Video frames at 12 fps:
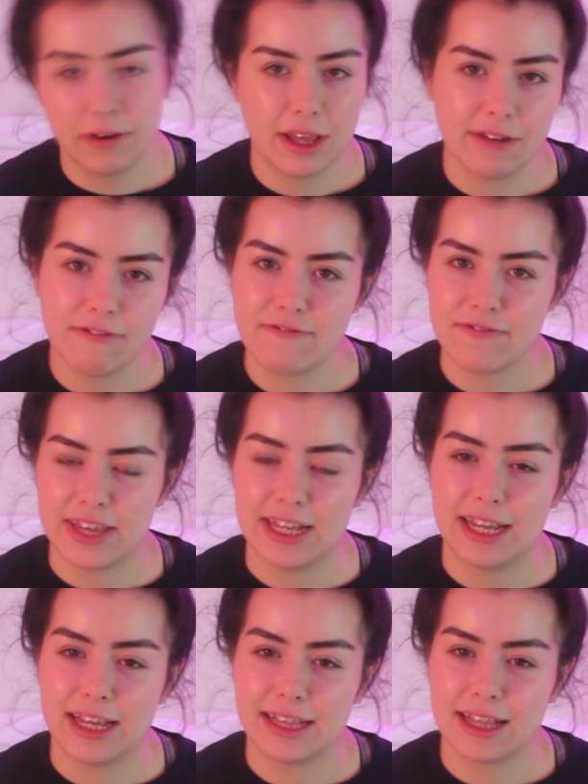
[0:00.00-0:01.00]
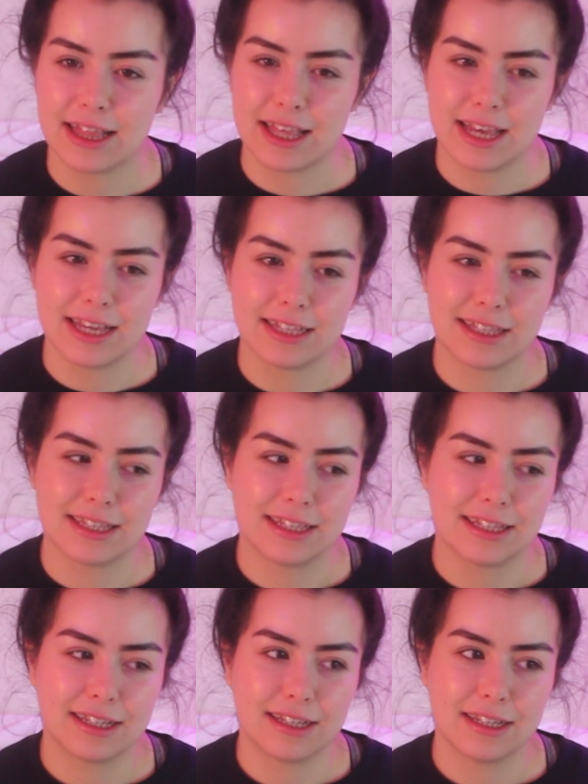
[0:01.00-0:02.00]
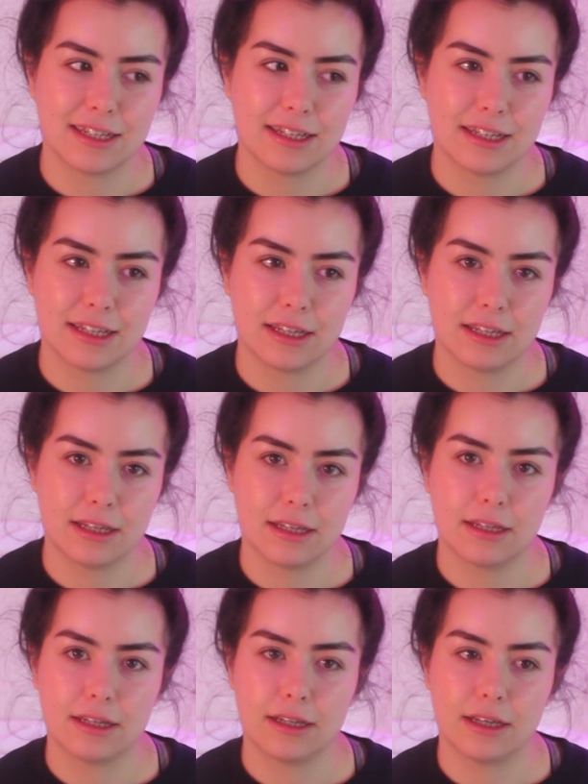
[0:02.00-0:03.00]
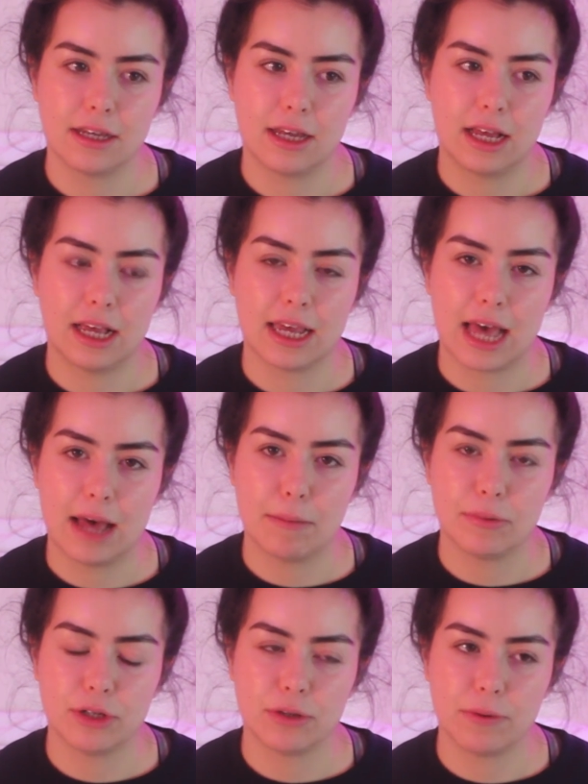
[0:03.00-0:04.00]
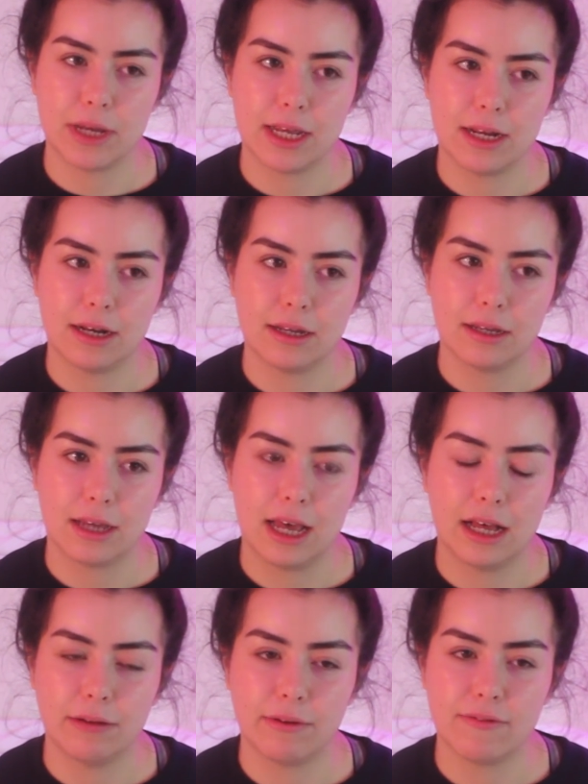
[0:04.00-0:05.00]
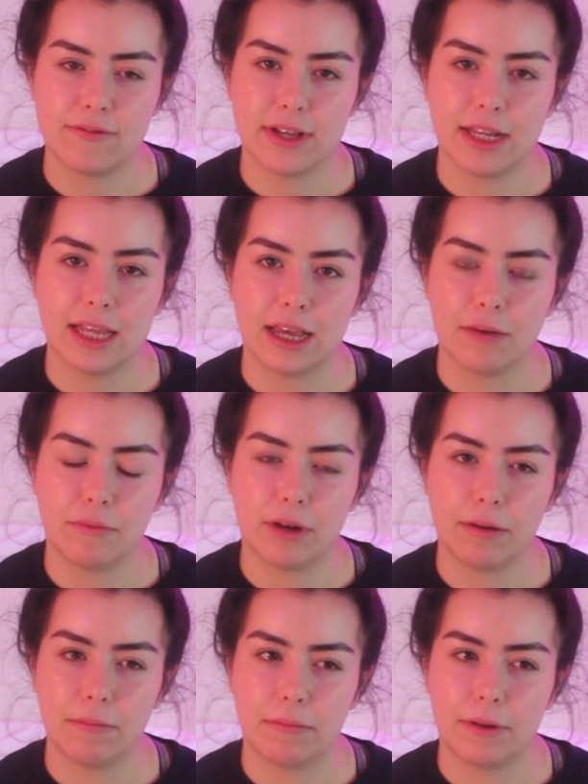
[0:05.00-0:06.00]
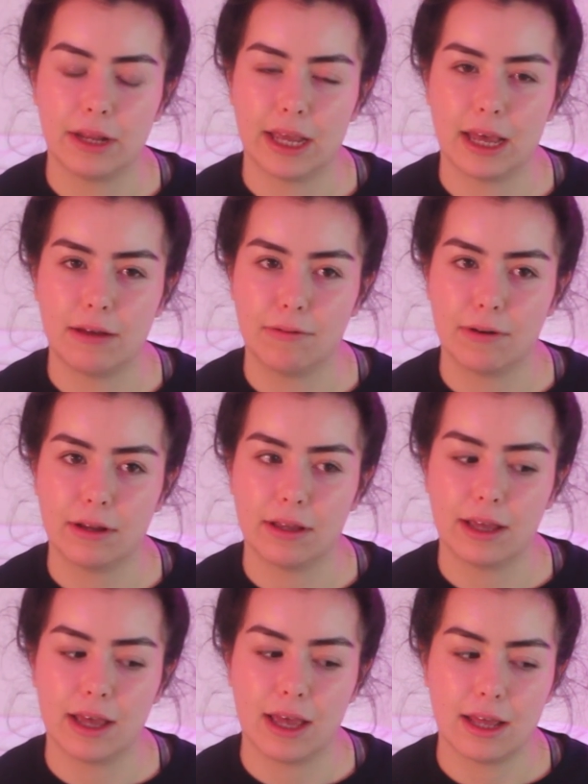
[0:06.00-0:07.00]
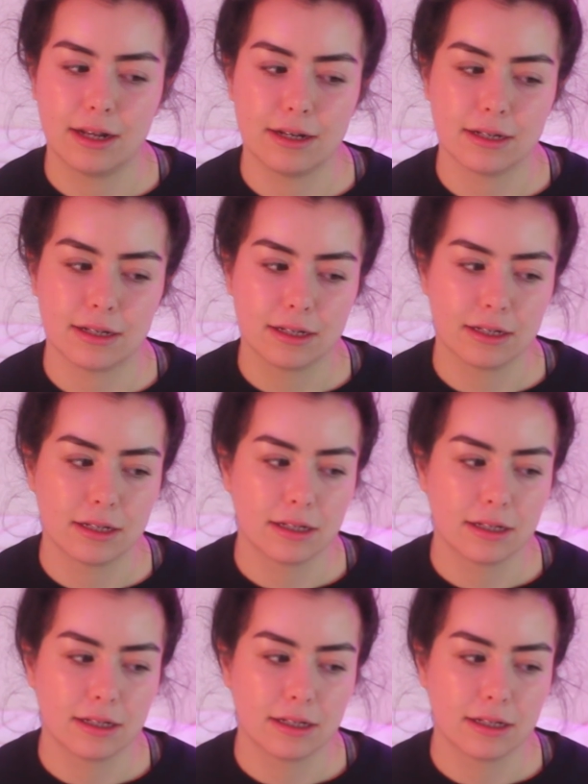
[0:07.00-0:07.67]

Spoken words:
don't like feeling that there's a gap between how I'm feeling and what I'm putting out, and